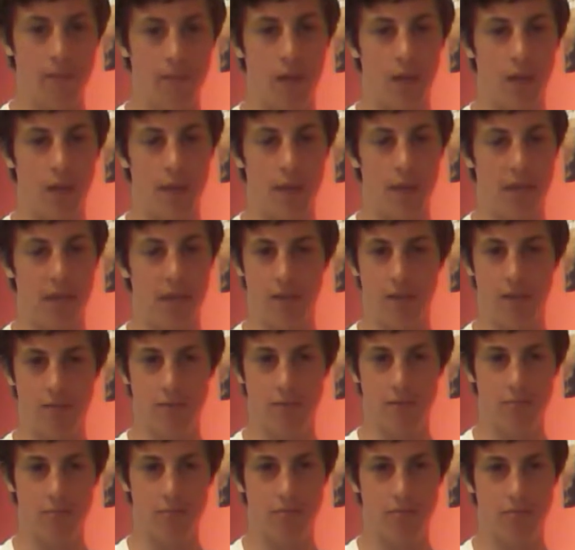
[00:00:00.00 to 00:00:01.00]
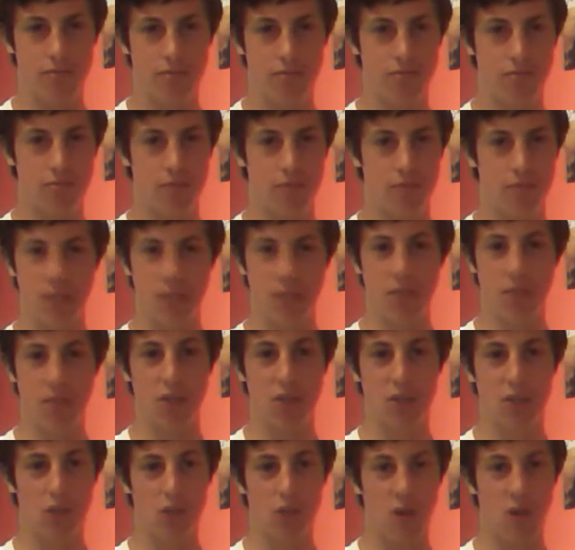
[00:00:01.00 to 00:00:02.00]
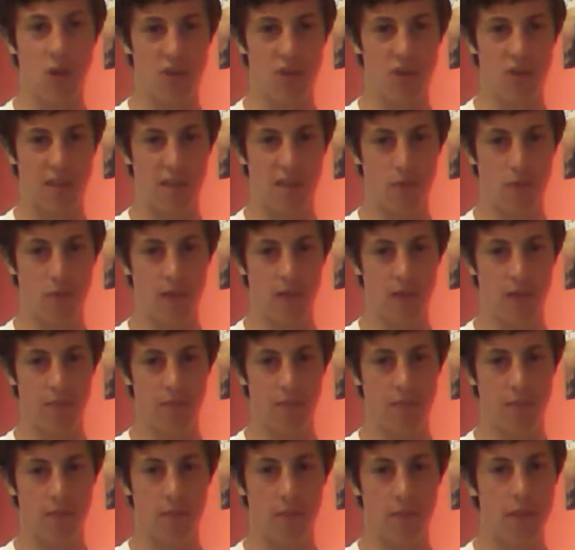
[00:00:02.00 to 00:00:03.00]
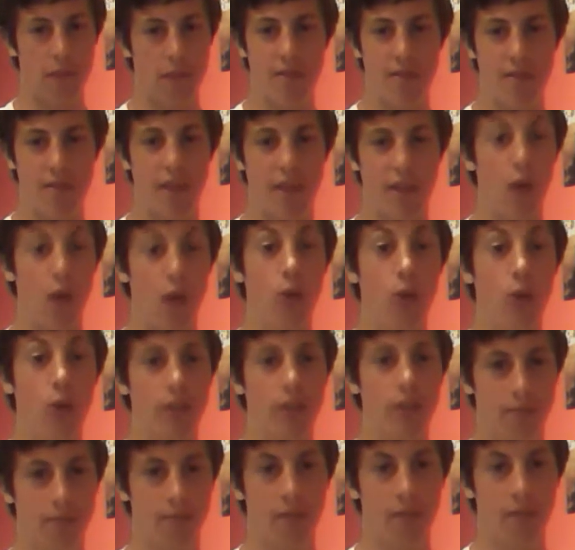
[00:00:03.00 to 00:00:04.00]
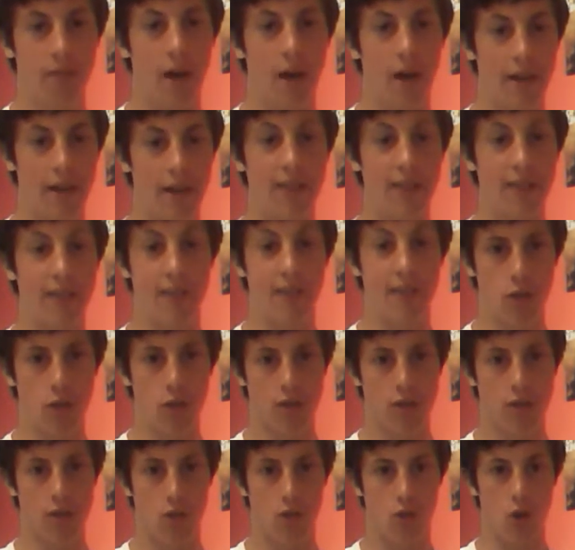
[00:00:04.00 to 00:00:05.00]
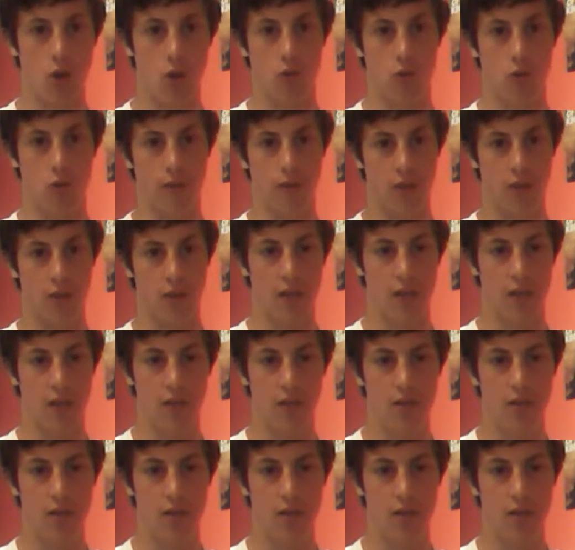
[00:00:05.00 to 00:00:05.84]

I mean, there's so many good quotes in this movie. Basically, all of them are Heath Ledger as the Joker, obviously.